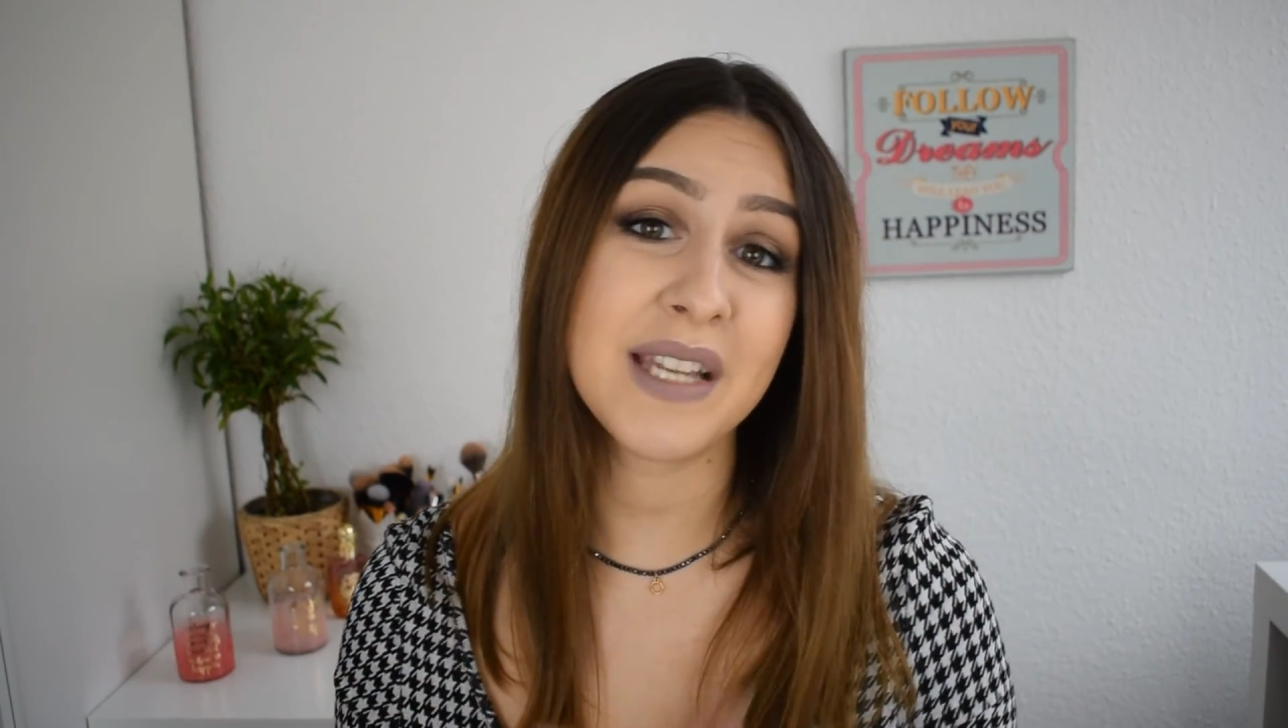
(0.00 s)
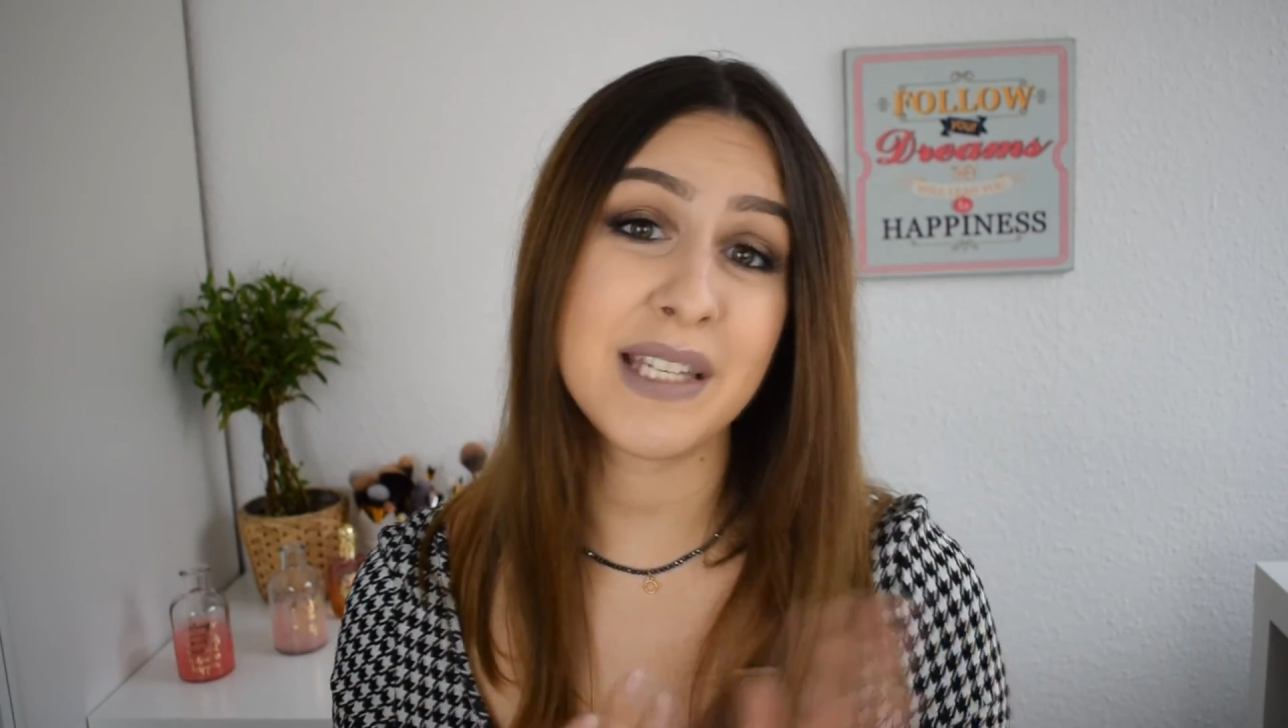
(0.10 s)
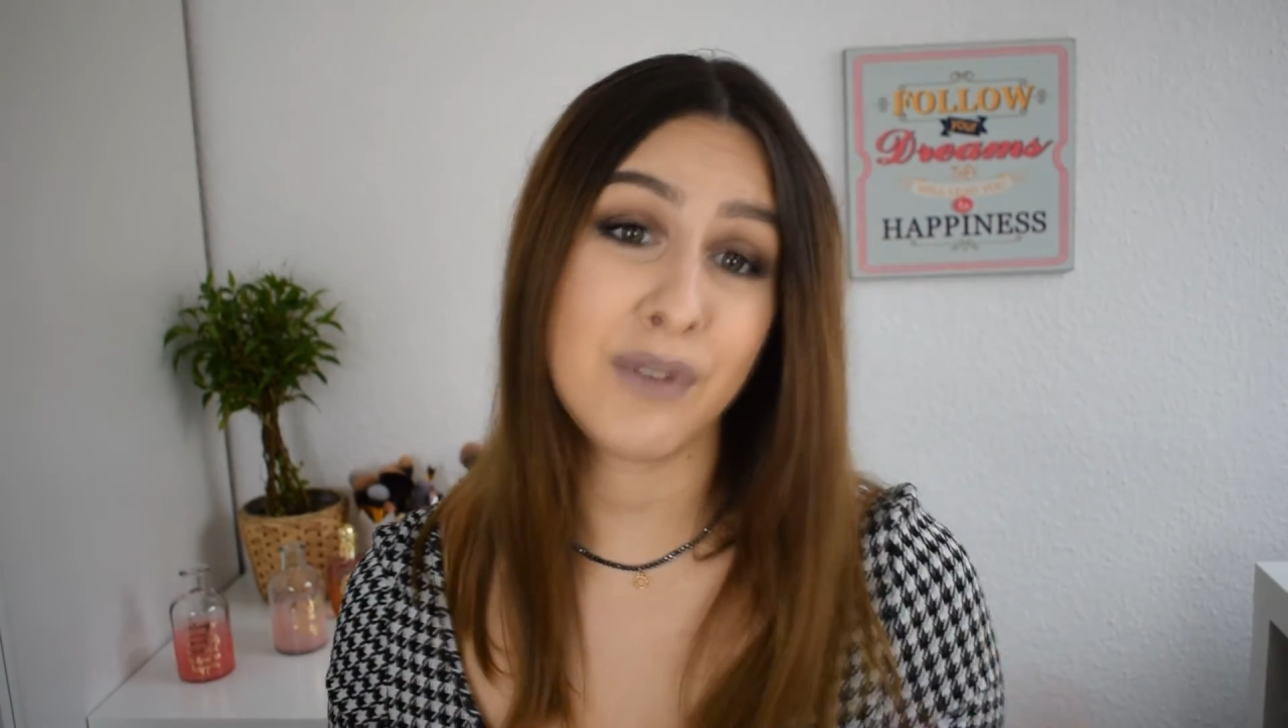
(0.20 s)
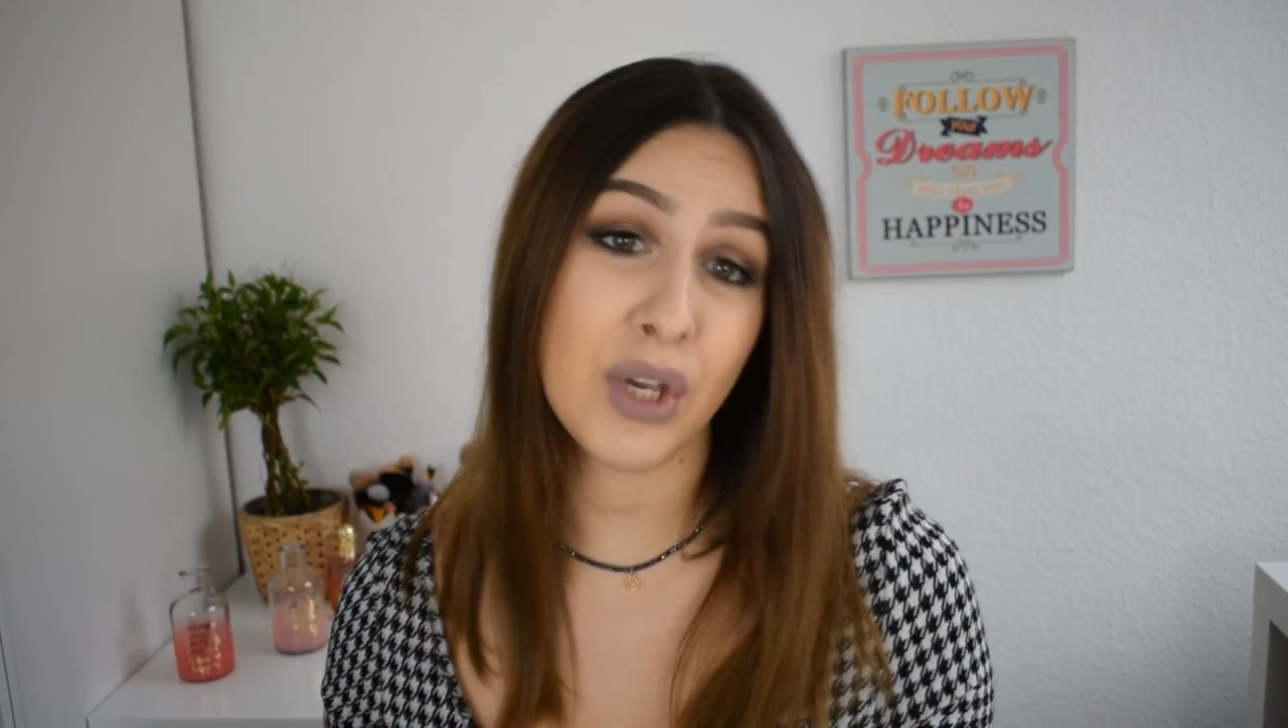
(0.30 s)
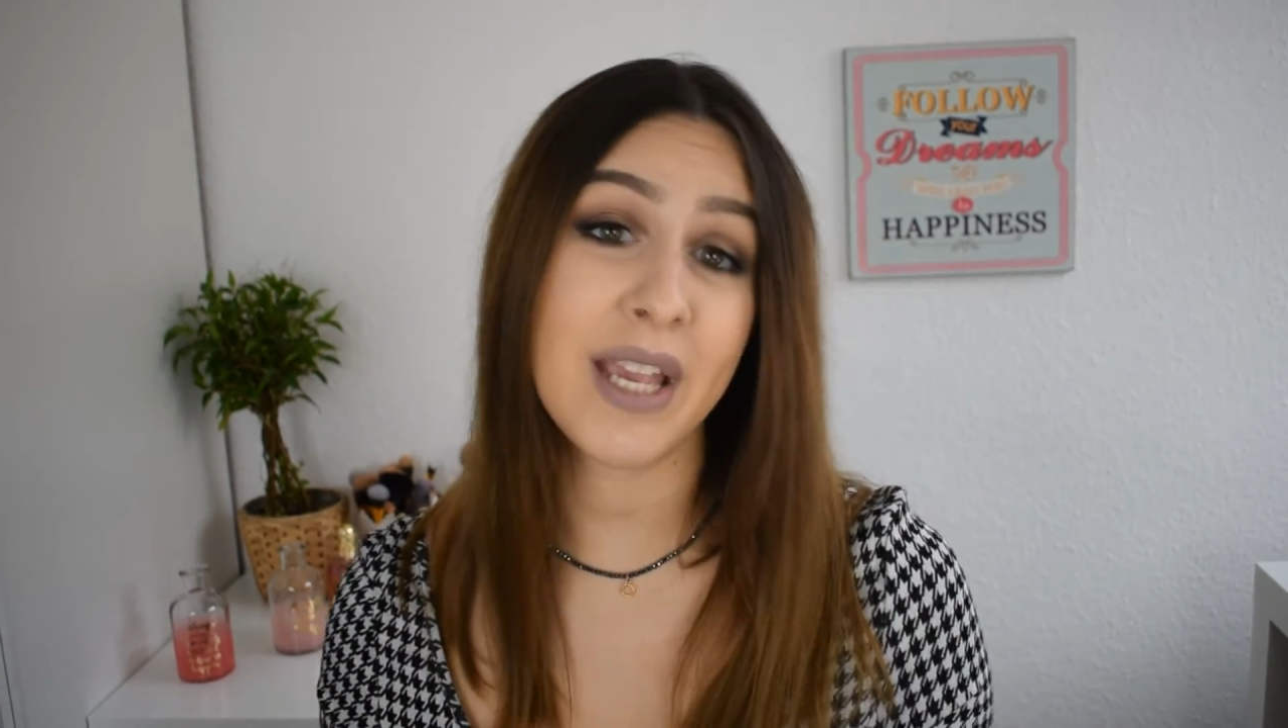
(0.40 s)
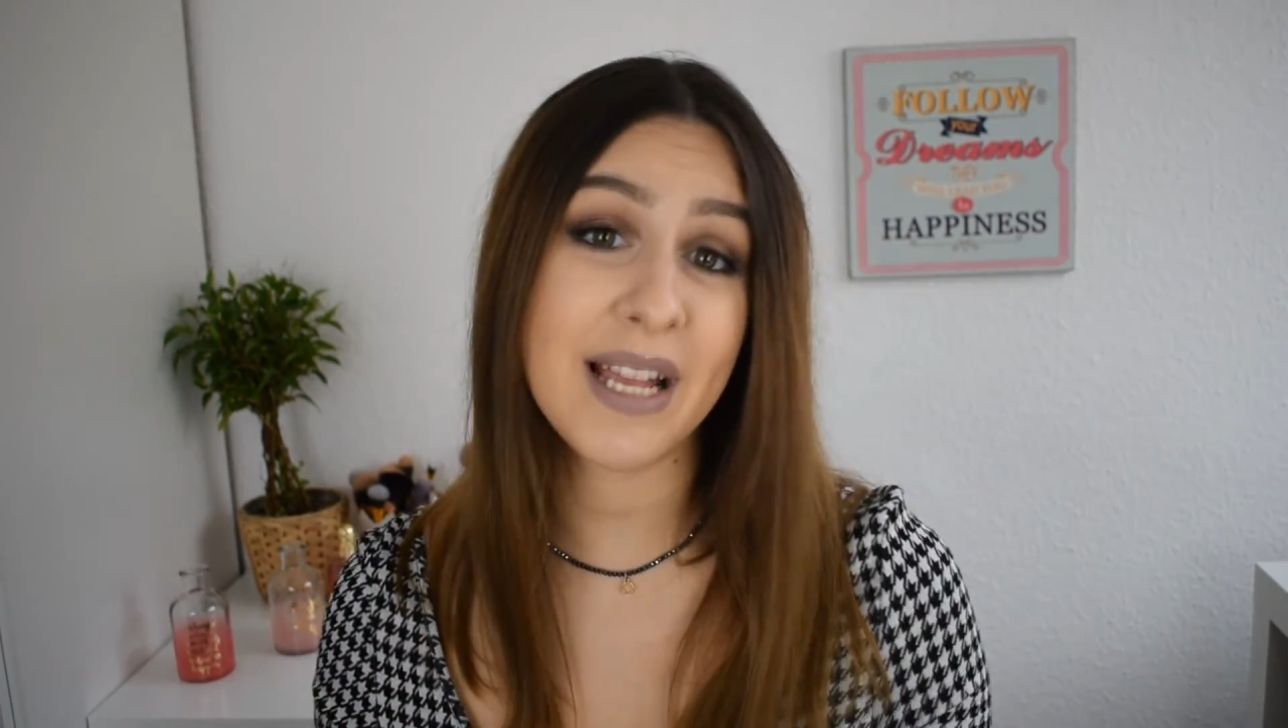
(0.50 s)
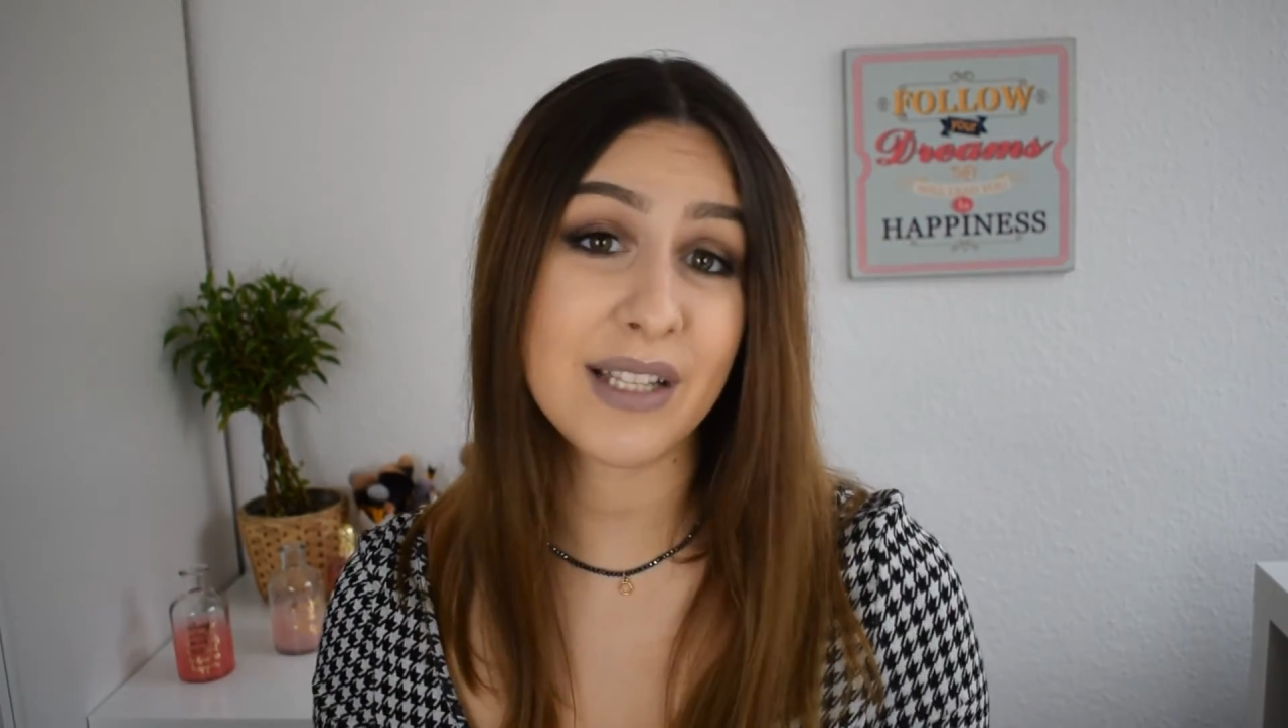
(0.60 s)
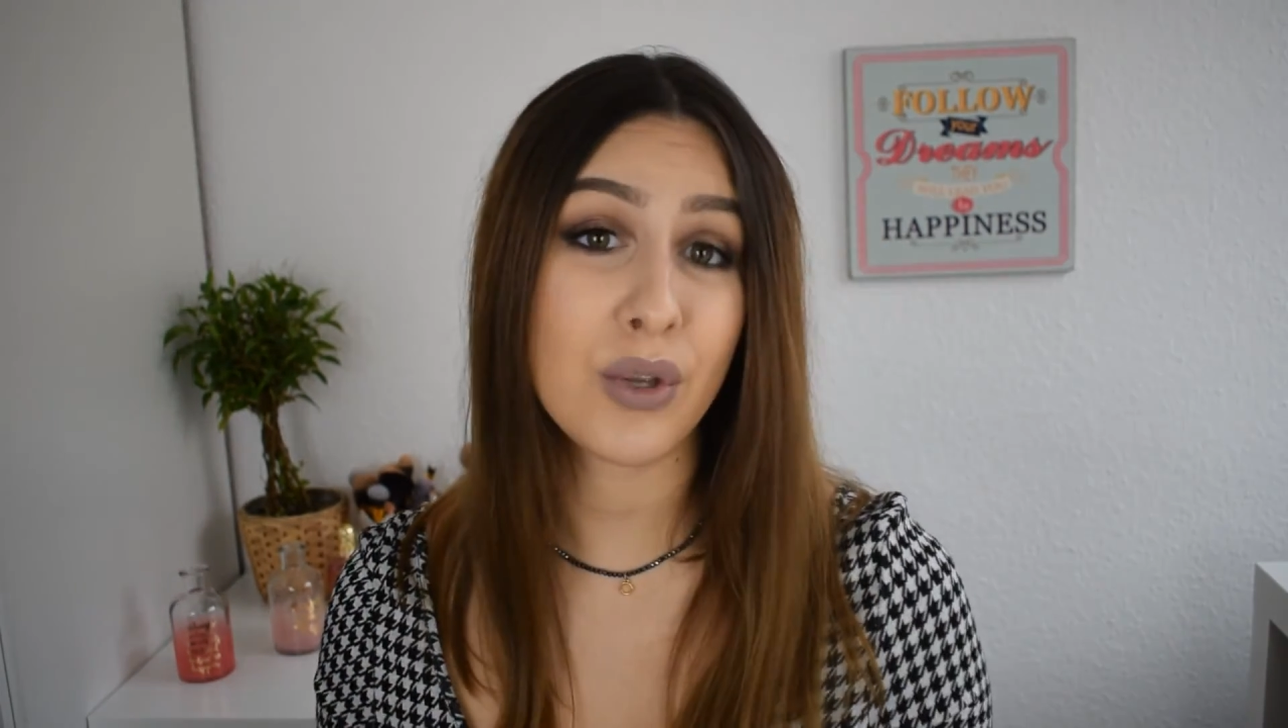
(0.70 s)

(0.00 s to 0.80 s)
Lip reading: and see if you can get